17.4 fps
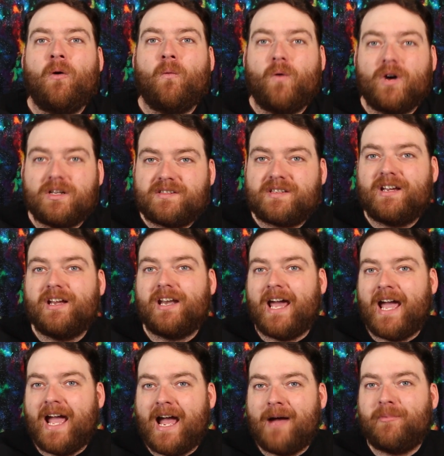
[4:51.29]
what what's going to
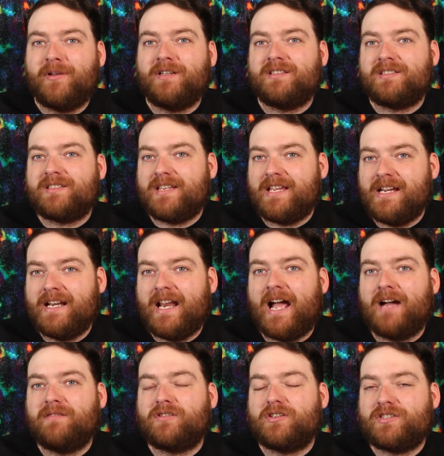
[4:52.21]
happen scene
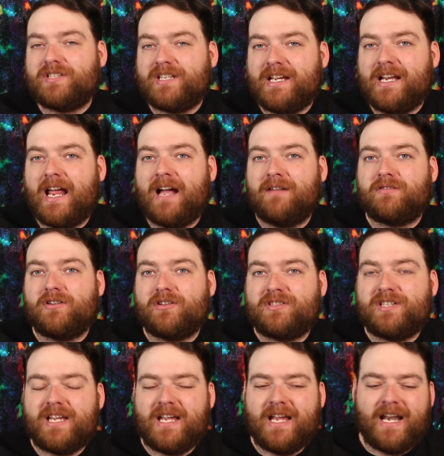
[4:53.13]
after scene after
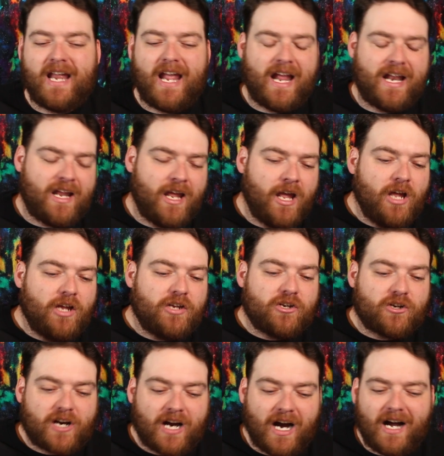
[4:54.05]
scene. And
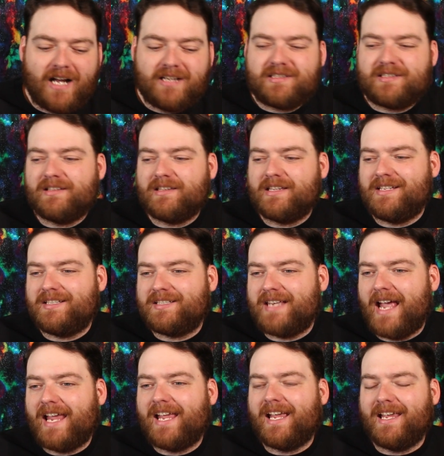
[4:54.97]
you're constantly
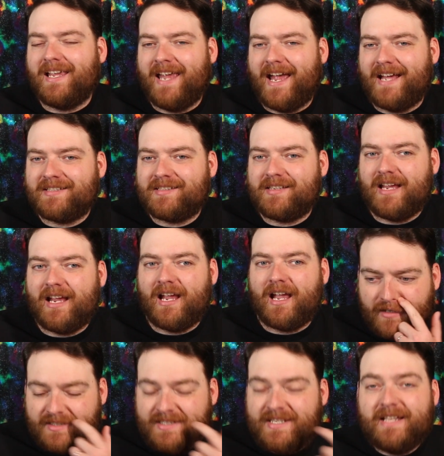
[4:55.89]
second guessing,
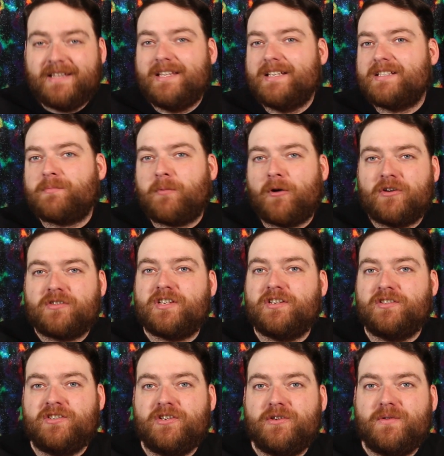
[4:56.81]
did this
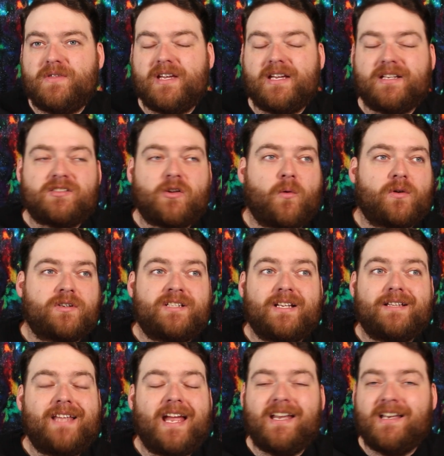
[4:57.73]
person do this or
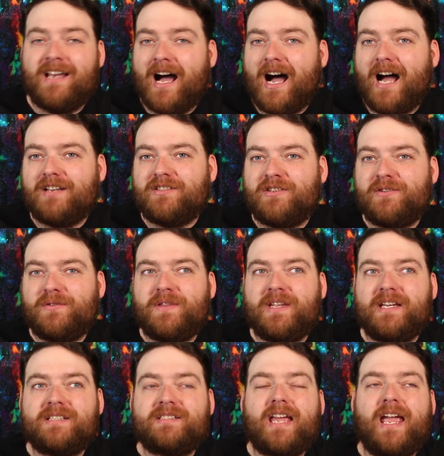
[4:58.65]
did they not do
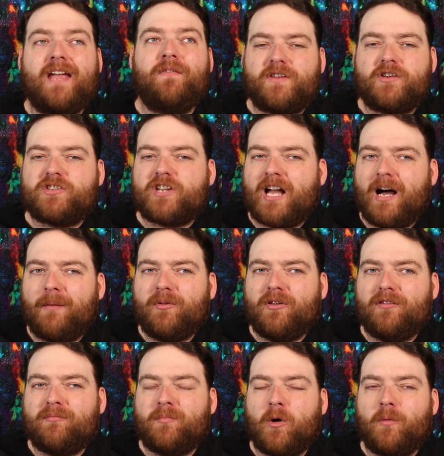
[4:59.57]
this? And there's a
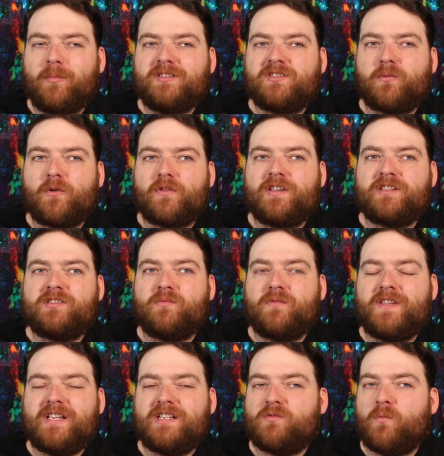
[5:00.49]
couple of moments where
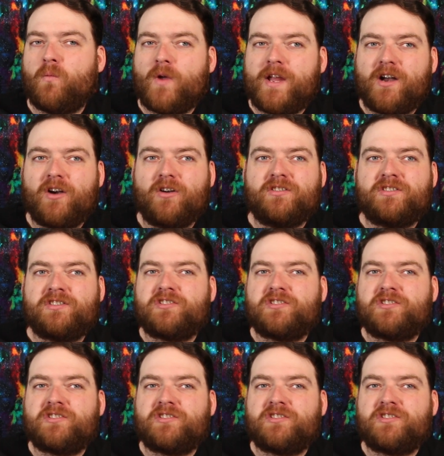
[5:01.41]
these weird